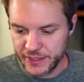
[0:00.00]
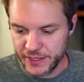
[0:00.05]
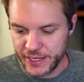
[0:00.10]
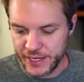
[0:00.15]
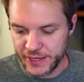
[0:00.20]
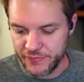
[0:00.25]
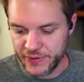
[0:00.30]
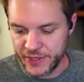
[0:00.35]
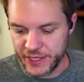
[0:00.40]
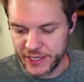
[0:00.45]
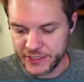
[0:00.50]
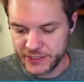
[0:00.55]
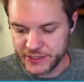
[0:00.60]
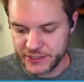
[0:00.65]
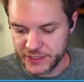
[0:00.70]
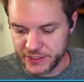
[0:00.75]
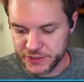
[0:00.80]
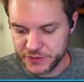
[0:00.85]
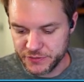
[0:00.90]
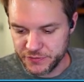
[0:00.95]
And then it
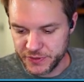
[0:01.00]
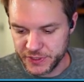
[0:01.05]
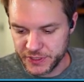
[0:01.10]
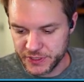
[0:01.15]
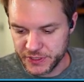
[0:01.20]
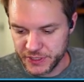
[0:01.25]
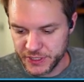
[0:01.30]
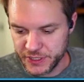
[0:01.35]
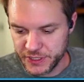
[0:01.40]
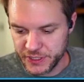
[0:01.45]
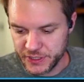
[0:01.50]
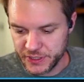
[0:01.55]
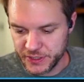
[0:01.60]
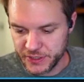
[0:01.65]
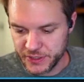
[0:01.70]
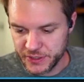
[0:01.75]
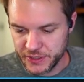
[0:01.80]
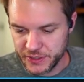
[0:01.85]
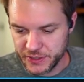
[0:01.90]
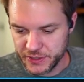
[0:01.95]
does feel
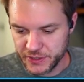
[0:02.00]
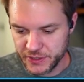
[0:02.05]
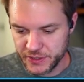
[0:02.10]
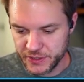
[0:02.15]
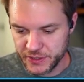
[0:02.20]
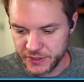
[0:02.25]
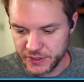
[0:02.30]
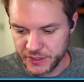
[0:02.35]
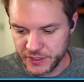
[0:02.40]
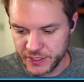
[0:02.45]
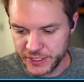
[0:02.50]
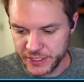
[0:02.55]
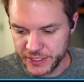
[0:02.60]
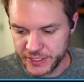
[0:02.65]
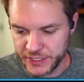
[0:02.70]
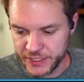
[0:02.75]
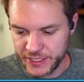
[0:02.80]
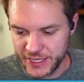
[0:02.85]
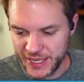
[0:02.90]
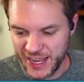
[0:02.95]
here
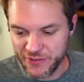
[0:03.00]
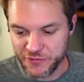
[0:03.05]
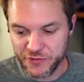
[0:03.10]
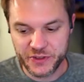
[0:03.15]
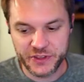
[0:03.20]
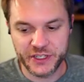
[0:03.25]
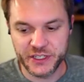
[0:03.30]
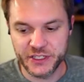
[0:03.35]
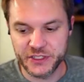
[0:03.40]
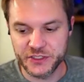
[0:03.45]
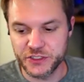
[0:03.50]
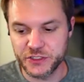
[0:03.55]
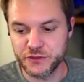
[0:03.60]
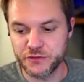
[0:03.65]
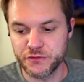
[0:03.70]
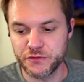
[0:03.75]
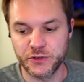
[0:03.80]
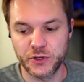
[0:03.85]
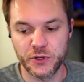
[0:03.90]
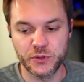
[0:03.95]
like everything is just
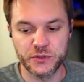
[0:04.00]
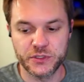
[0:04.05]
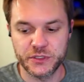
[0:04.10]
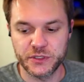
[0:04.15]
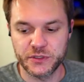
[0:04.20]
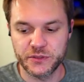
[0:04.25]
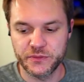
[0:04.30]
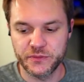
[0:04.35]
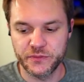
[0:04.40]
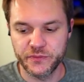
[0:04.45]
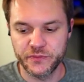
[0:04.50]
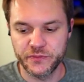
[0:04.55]
frozen.